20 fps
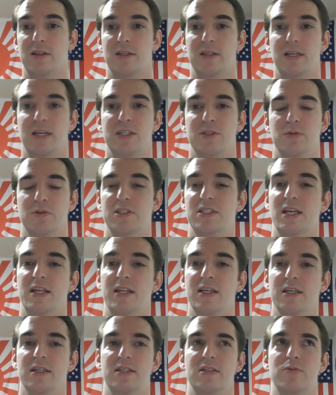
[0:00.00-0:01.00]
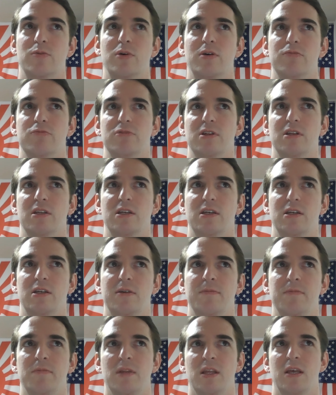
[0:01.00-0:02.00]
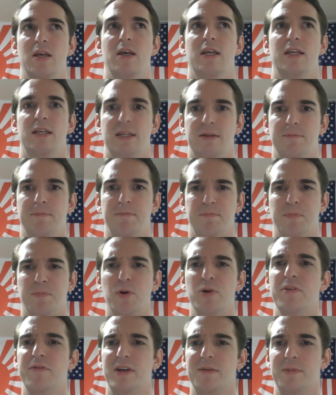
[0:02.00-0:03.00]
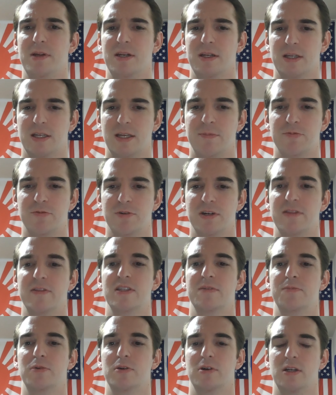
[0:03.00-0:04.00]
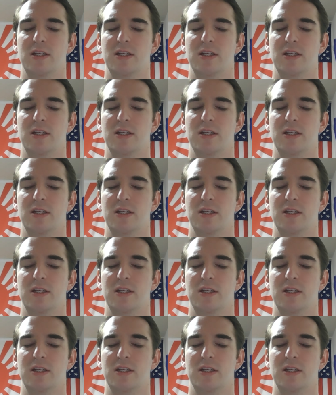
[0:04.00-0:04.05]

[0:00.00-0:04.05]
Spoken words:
The actual setting is what really motivated me to keep reading this book.